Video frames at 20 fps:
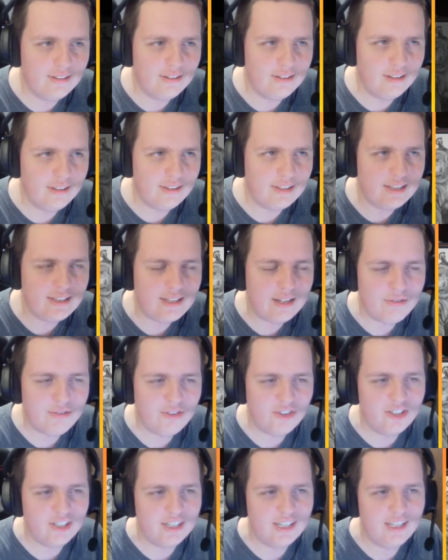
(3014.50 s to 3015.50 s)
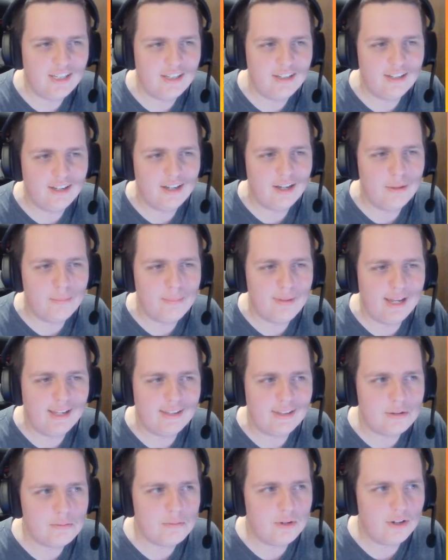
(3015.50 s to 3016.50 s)
They're definitely better
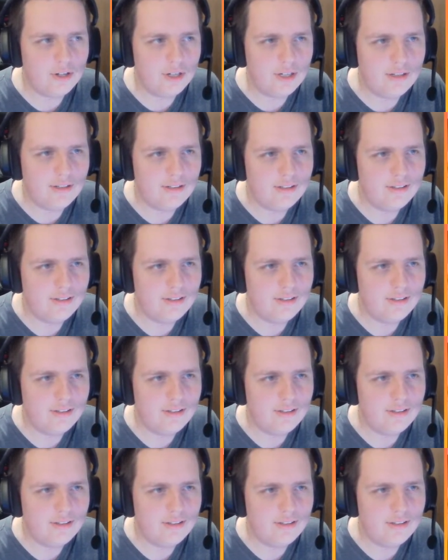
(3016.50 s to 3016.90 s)
than mine.